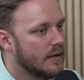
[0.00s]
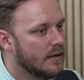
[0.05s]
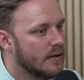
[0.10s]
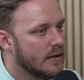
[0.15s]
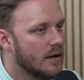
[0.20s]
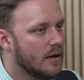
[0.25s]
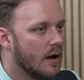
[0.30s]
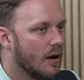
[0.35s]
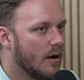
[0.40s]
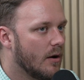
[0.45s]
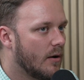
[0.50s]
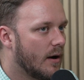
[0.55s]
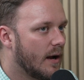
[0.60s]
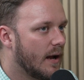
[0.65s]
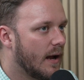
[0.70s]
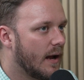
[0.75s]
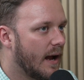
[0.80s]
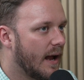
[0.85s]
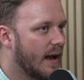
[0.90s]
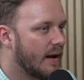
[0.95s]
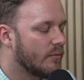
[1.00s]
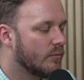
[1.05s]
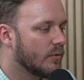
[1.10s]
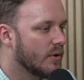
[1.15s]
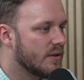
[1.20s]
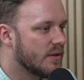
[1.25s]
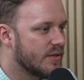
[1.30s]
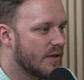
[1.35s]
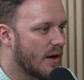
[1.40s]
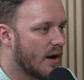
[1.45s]
I hadn't
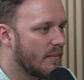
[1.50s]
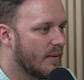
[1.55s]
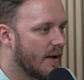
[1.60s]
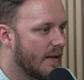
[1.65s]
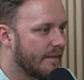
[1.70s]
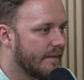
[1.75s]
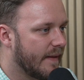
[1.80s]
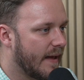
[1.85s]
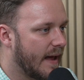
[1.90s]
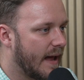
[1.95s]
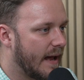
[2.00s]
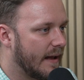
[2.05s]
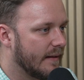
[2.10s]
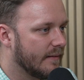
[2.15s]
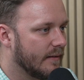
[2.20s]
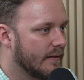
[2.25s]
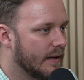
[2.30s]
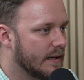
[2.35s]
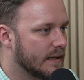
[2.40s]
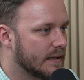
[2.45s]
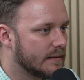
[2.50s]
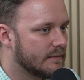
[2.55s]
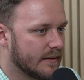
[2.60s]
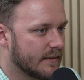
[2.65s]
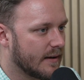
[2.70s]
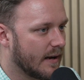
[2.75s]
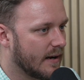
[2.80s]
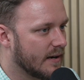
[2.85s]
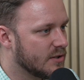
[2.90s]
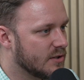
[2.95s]
really thought about that. Like,
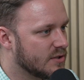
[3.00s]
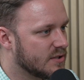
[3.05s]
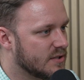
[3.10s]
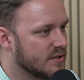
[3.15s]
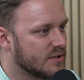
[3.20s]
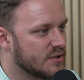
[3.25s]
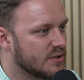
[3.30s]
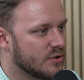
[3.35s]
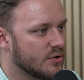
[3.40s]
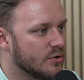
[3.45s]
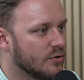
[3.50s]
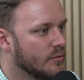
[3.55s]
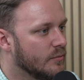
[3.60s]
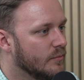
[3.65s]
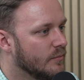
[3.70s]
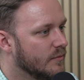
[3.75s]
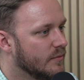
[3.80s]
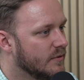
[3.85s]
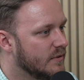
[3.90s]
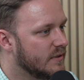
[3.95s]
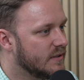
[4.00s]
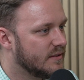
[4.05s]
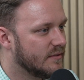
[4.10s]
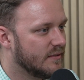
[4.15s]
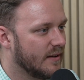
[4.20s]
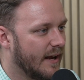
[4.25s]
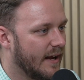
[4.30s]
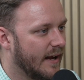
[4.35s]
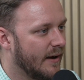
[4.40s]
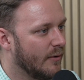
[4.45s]
kind of just assumed
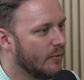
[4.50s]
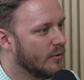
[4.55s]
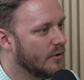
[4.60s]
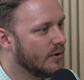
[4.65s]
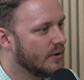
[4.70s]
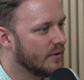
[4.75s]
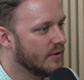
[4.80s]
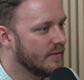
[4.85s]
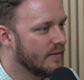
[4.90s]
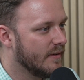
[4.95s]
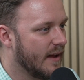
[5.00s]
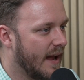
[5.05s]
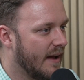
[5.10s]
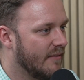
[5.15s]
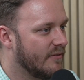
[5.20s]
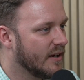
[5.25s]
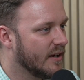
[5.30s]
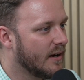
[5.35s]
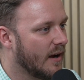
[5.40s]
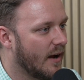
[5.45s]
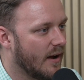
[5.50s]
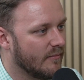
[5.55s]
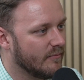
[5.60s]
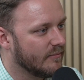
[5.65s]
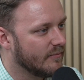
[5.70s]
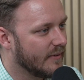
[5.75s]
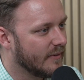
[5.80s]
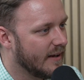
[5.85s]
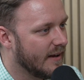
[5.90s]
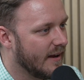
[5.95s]
I would have income
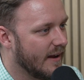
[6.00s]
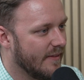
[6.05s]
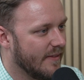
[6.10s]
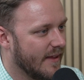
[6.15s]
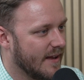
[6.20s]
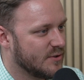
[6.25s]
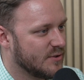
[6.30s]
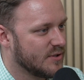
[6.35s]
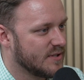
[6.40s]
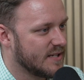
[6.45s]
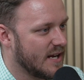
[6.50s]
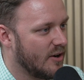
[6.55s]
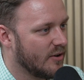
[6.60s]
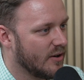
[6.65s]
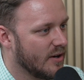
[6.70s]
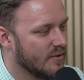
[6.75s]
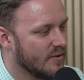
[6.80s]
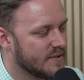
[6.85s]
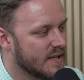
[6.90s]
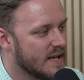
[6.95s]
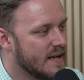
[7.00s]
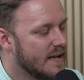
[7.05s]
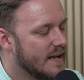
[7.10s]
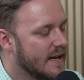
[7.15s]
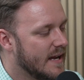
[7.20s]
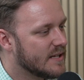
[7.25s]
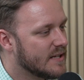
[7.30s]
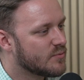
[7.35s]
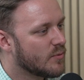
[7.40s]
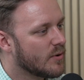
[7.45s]
and that's just how it goes.
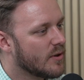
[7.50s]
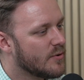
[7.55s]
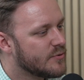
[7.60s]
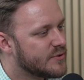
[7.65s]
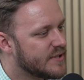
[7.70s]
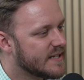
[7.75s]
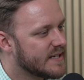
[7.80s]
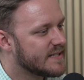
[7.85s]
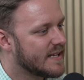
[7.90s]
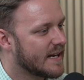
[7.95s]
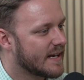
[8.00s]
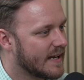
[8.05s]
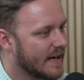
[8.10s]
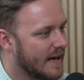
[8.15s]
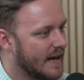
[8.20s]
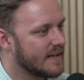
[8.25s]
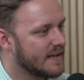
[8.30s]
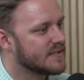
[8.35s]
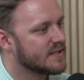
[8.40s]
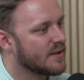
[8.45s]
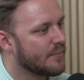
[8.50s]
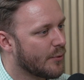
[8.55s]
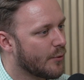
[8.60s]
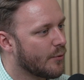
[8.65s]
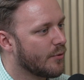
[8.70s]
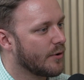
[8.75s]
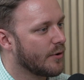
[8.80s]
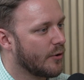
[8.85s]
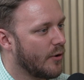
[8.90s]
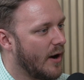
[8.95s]
It's one of those things that can kind of slip
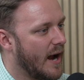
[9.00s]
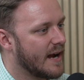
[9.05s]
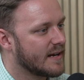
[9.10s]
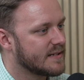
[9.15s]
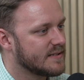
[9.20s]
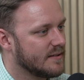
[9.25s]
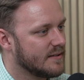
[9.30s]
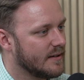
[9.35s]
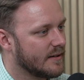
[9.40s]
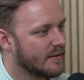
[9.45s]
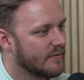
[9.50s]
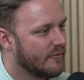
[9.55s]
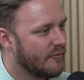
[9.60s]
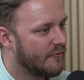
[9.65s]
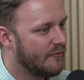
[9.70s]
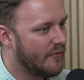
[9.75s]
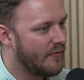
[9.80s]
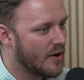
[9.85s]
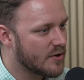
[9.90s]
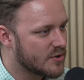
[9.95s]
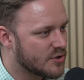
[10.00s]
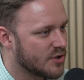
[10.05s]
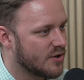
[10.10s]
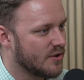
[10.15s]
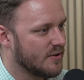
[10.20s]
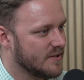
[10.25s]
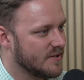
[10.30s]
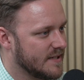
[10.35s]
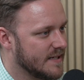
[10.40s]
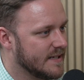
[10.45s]
through the cracks. Like,
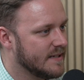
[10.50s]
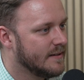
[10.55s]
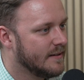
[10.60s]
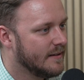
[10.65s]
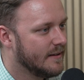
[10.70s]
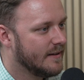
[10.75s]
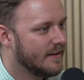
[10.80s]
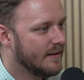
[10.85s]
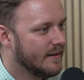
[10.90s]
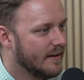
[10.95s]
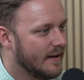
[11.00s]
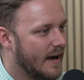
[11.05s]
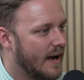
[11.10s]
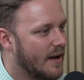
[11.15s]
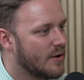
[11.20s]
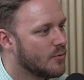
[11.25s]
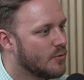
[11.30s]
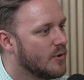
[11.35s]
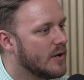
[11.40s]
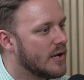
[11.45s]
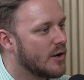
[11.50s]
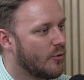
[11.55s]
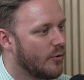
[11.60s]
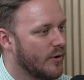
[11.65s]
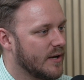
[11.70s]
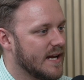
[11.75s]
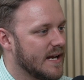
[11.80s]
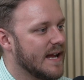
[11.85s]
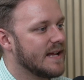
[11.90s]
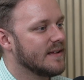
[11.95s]
functionally, how do we
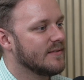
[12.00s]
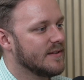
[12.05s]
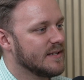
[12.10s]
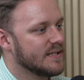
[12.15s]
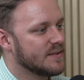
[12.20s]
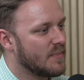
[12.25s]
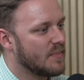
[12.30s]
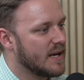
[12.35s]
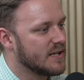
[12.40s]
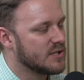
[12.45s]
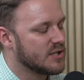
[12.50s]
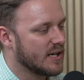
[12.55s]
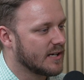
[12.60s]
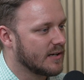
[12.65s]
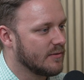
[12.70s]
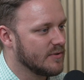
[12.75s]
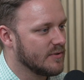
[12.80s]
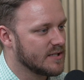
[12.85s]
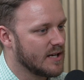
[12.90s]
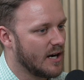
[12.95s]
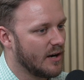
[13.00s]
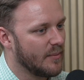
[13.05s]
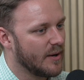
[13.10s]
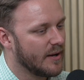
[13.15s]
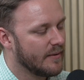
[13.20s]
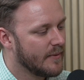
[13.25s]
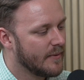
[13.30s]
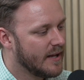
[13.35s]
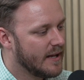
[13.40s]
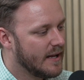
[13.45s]
create this paycheck in retirement?